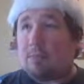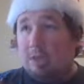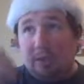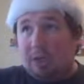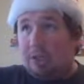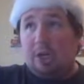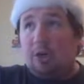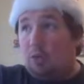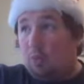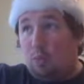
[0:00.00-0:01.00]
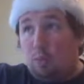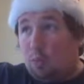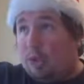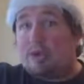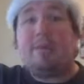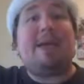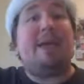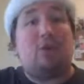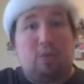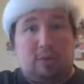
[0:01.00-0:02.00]
you know, we're going to be
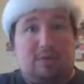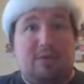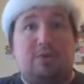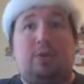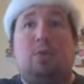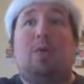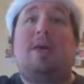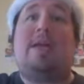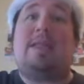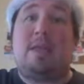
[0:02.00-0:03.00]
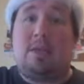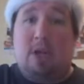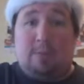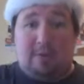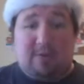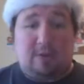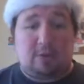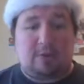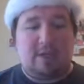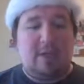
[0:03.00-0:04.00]
heading towards the future. We're going to get the autonomous
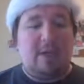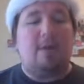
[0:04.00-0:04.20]
vehicles.